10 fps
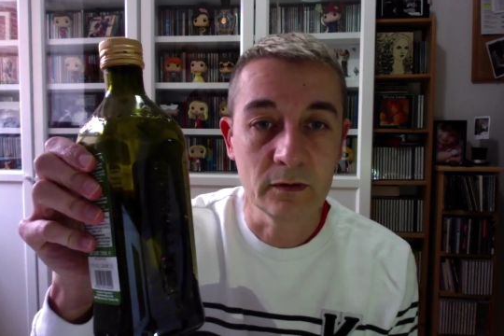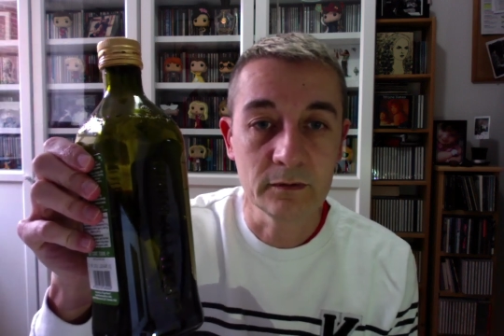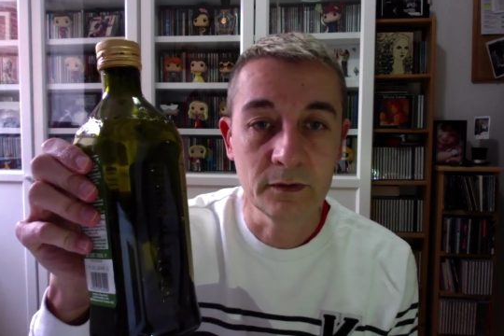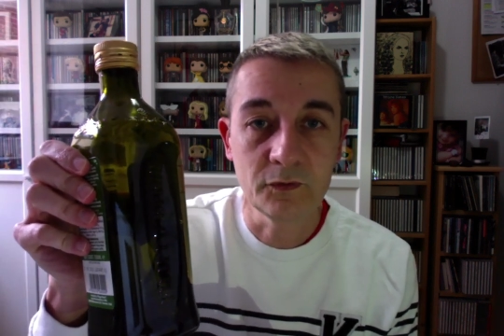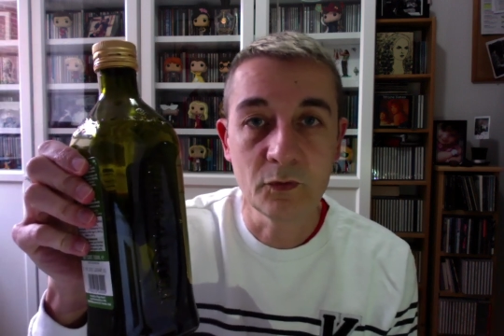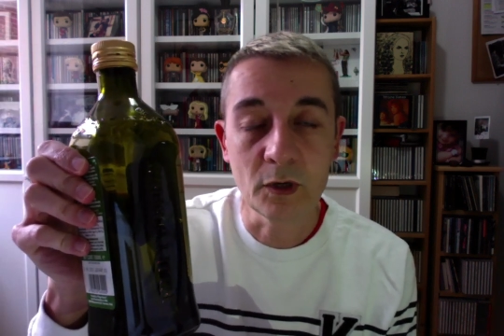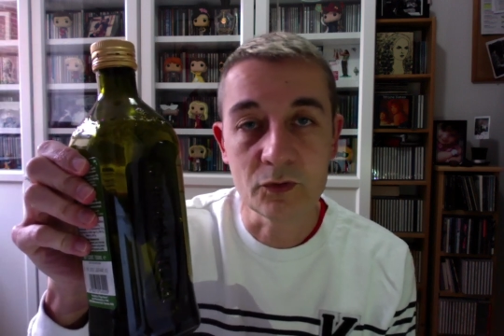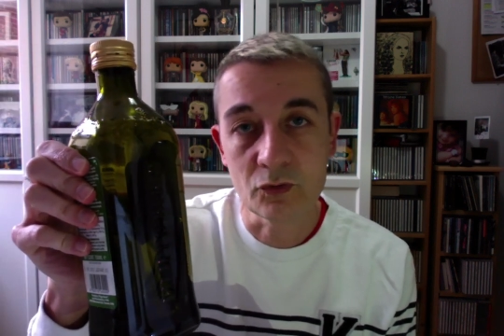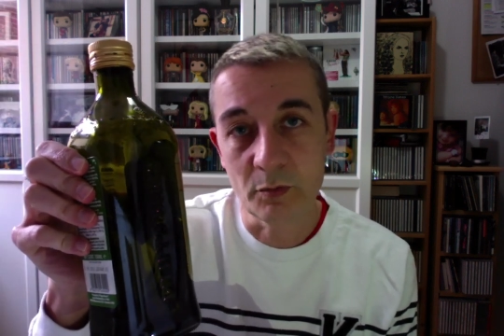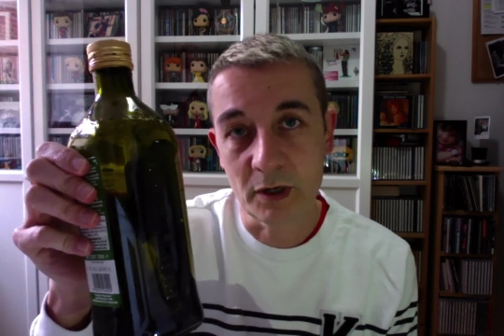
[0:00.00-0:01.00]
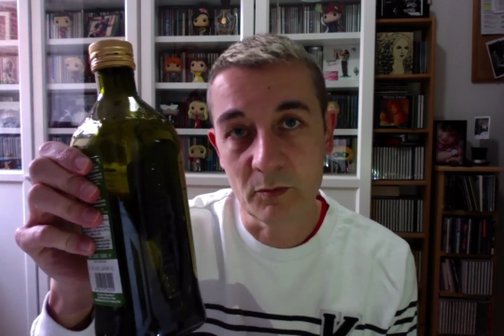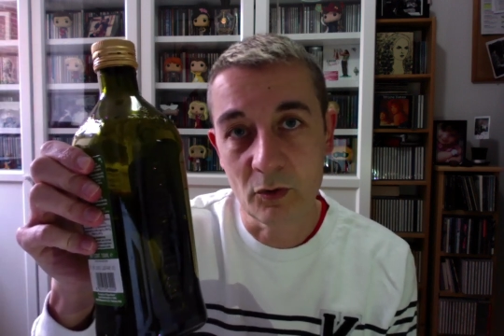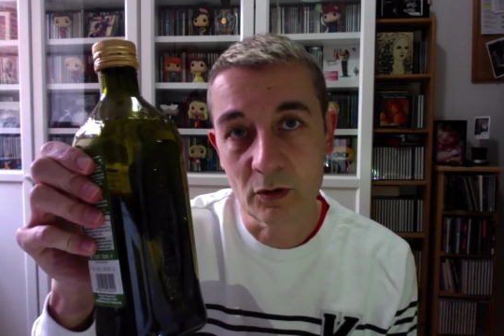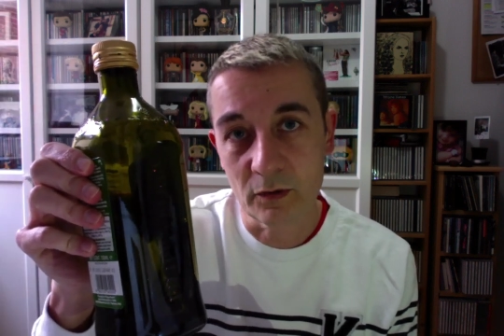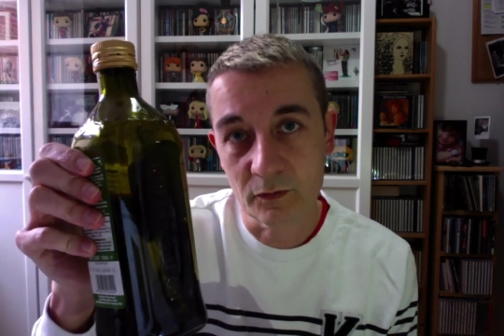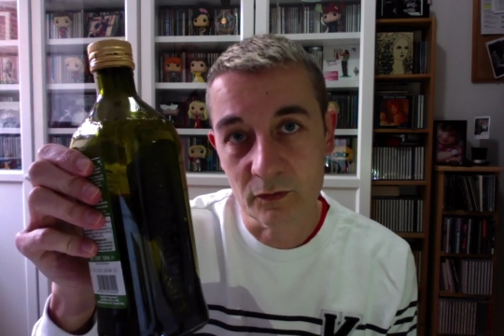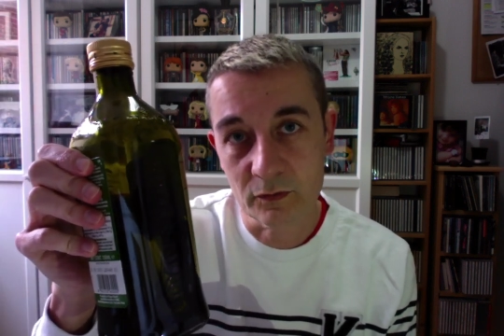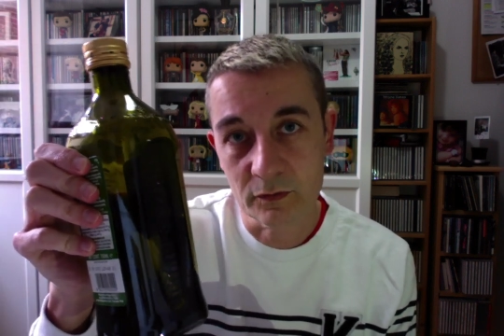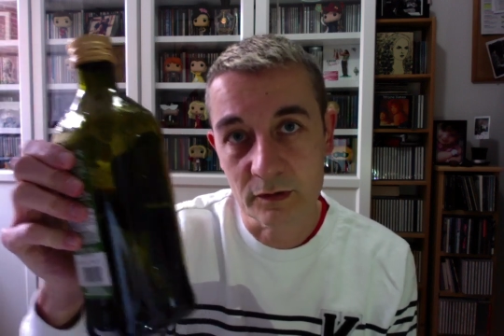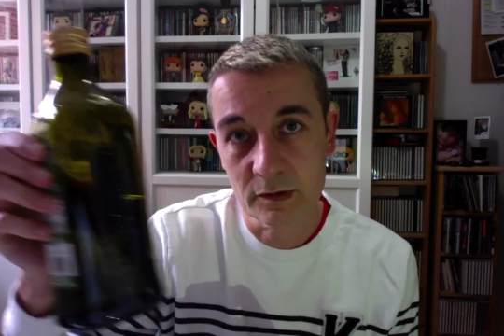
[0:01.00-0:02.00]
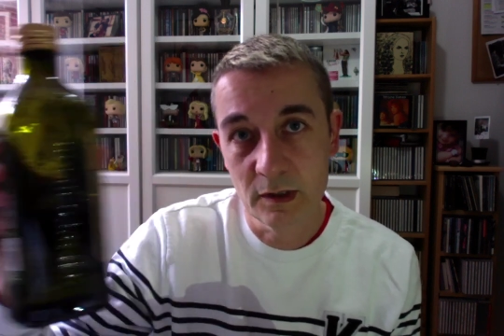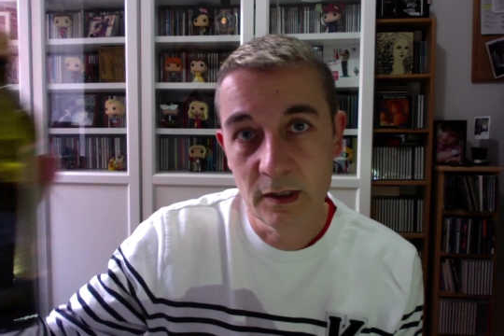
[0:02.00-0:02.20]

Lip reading: If you want to make more, of course,